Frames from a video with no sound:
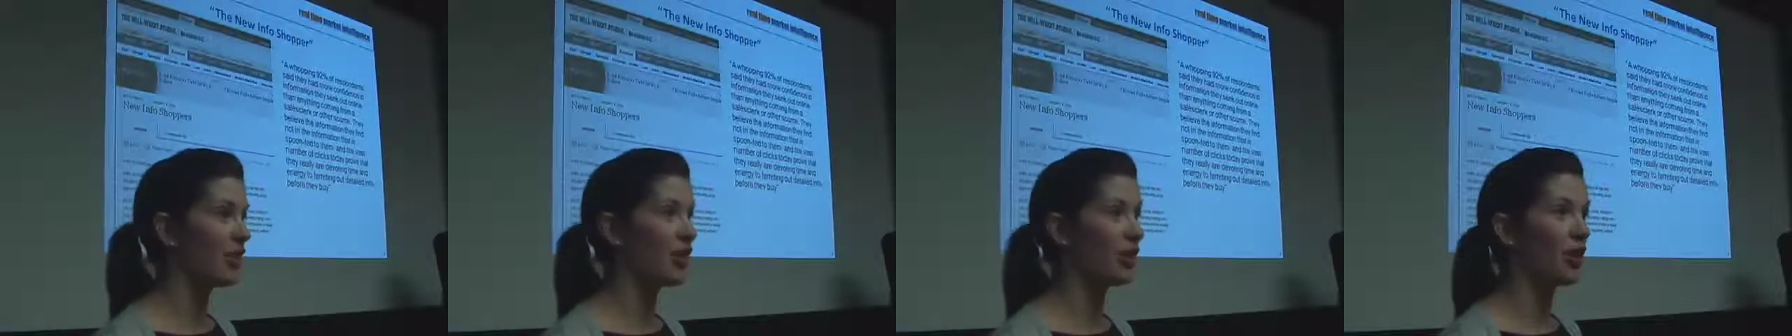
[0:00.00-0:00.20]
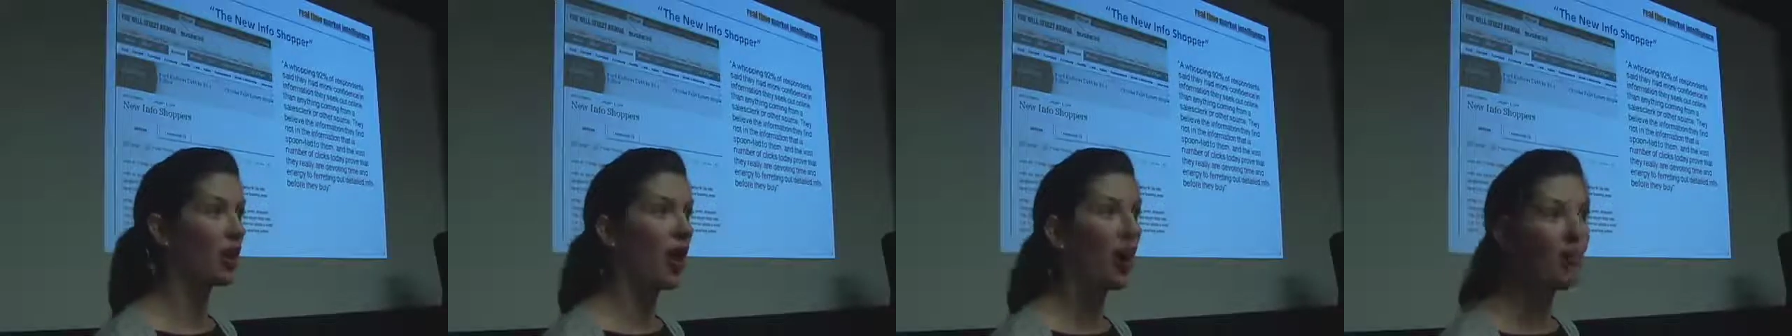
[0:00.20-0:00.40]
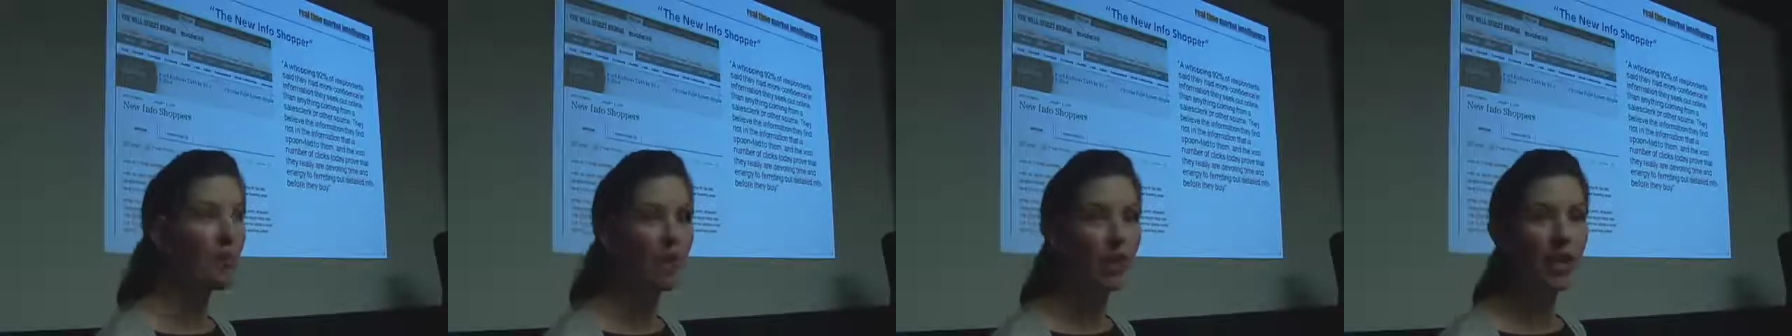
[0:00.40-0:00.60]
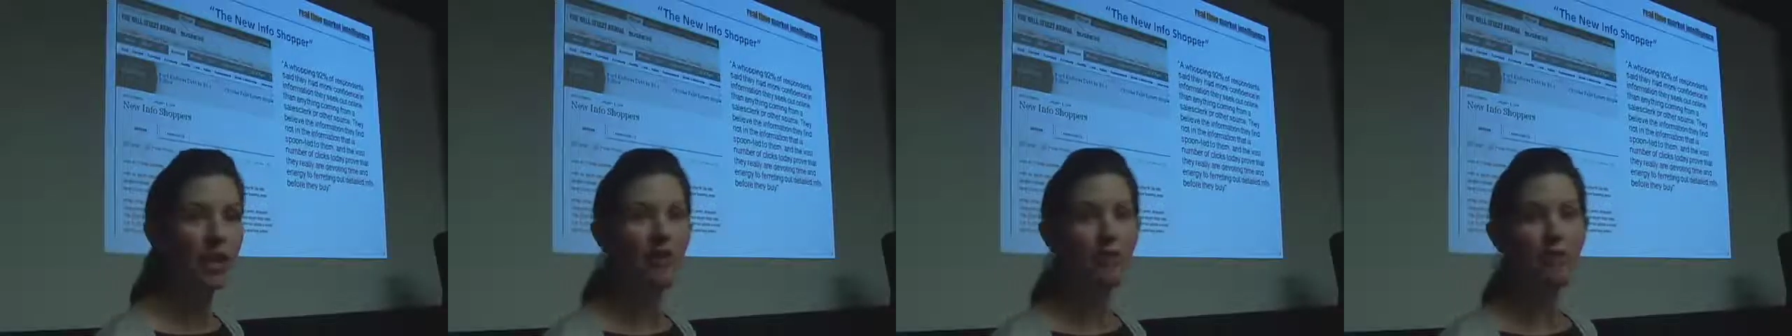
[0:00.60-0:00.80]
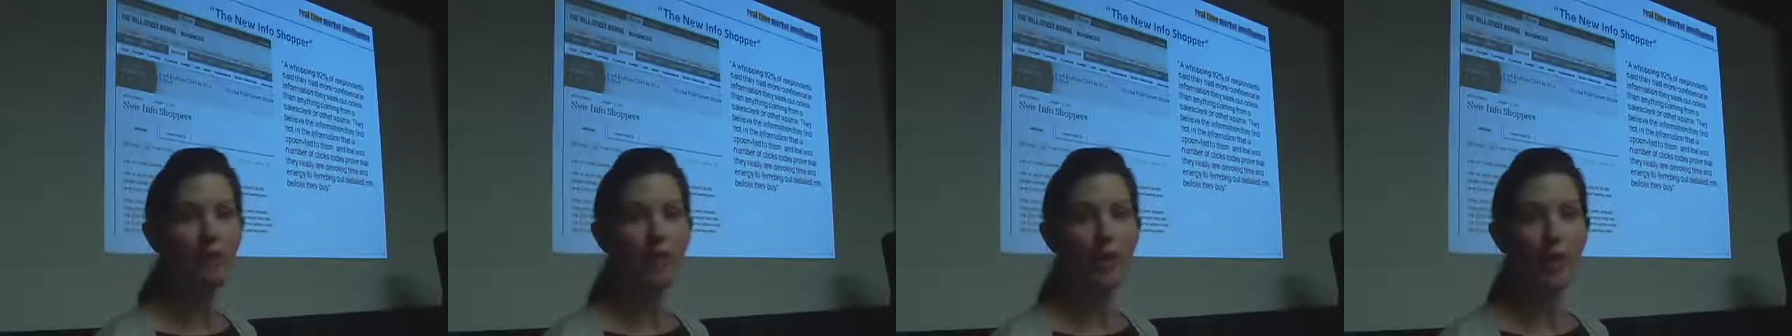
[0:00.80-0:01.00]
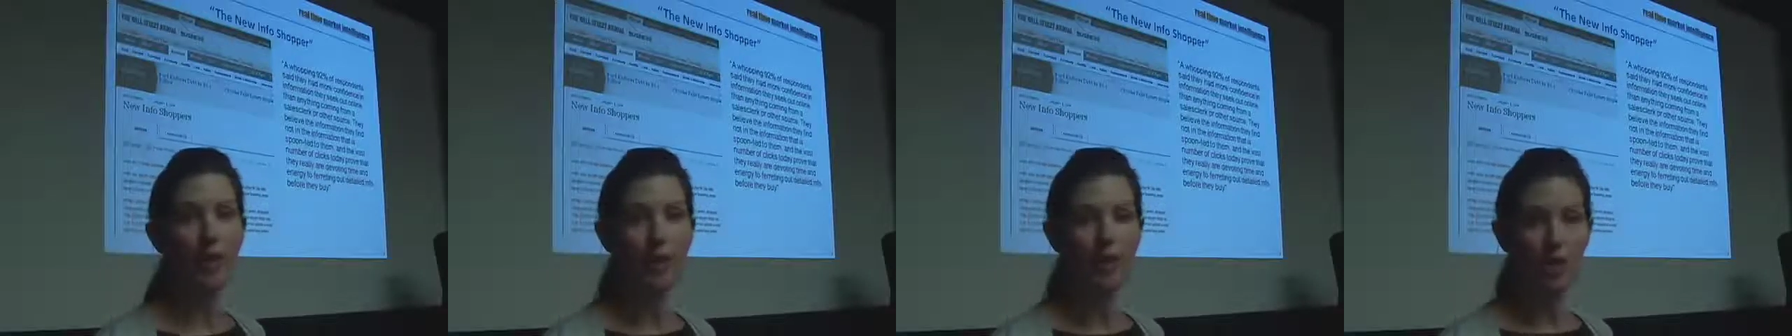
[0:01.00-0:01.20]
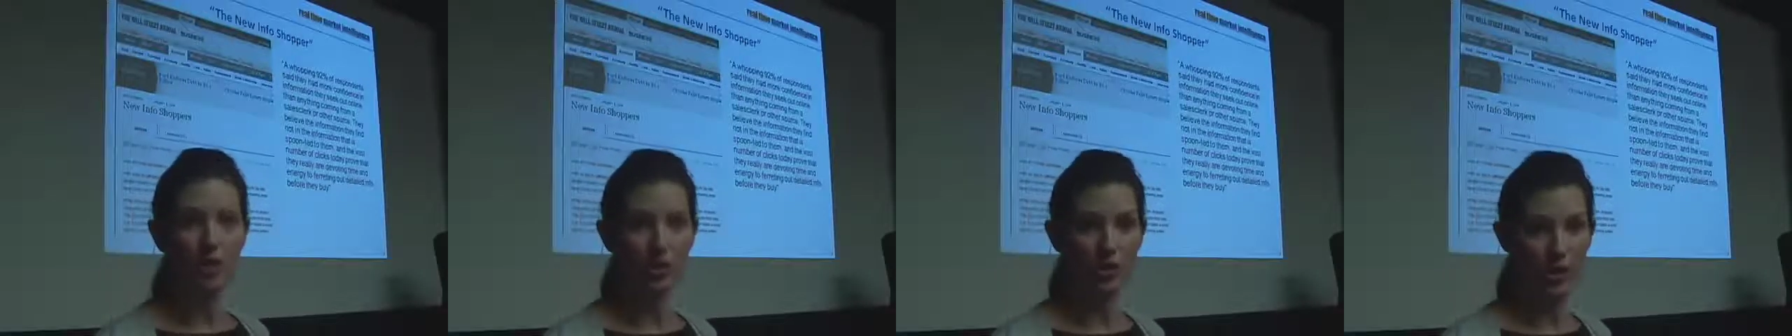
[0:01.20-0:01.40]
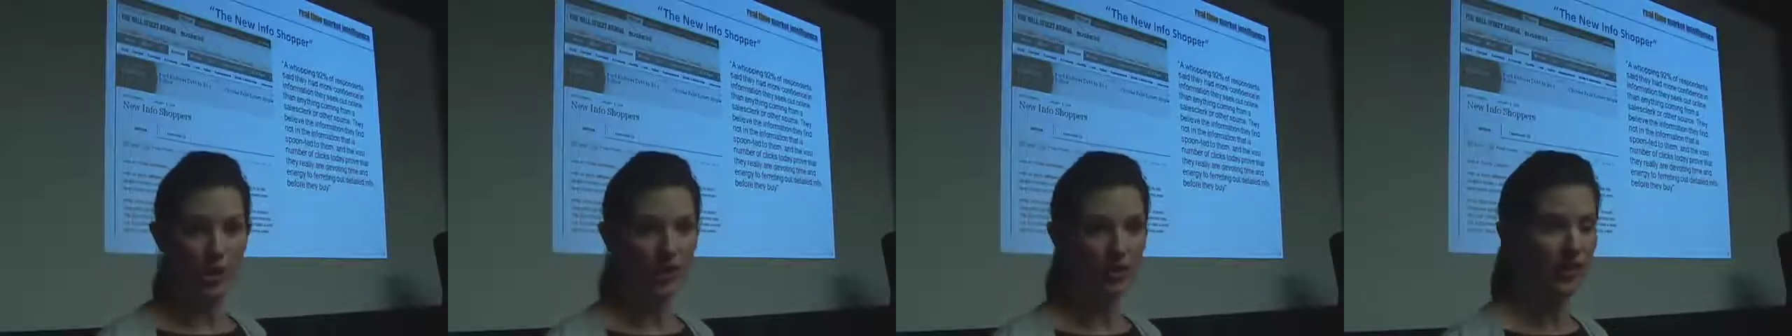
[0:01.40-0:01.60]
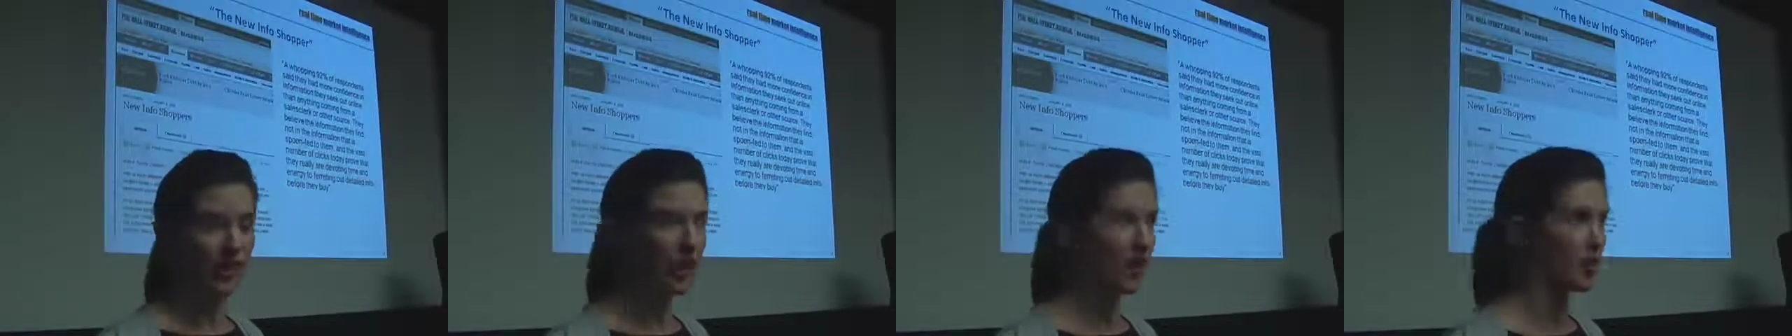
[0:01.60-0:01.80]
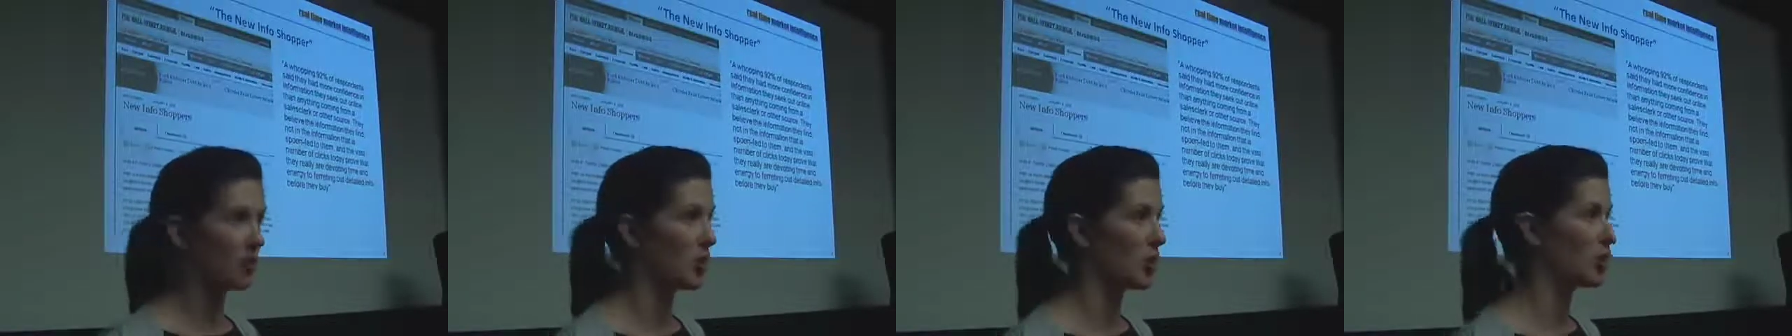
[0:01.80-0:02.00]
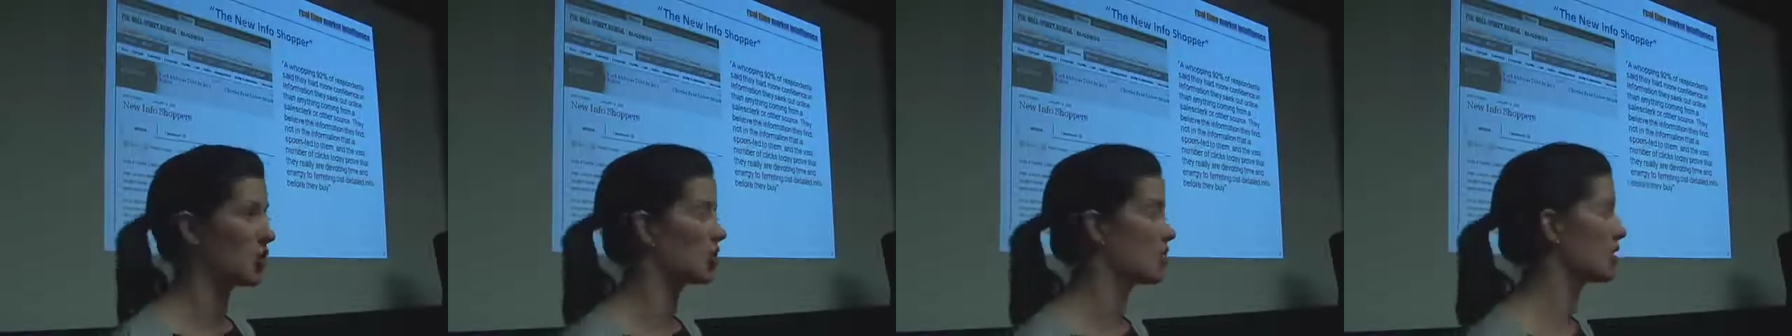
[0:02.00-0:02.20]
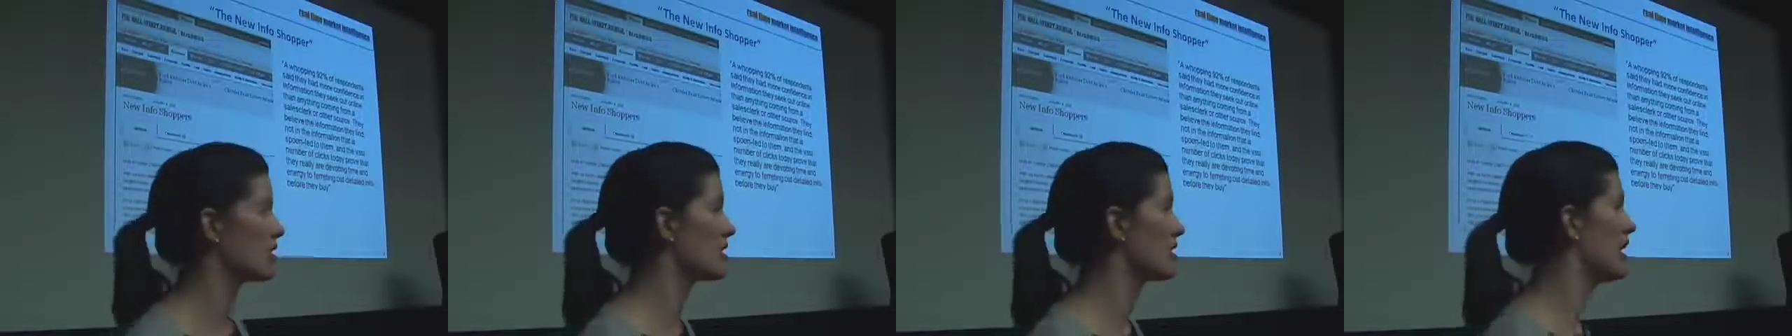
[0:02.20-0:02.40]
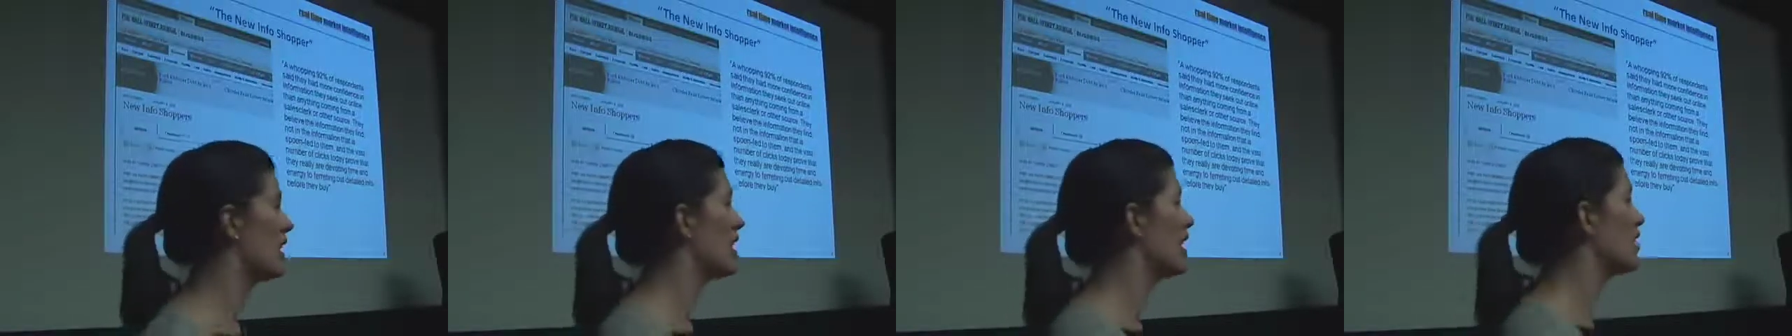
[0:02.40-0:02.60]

either company information or TV commercials.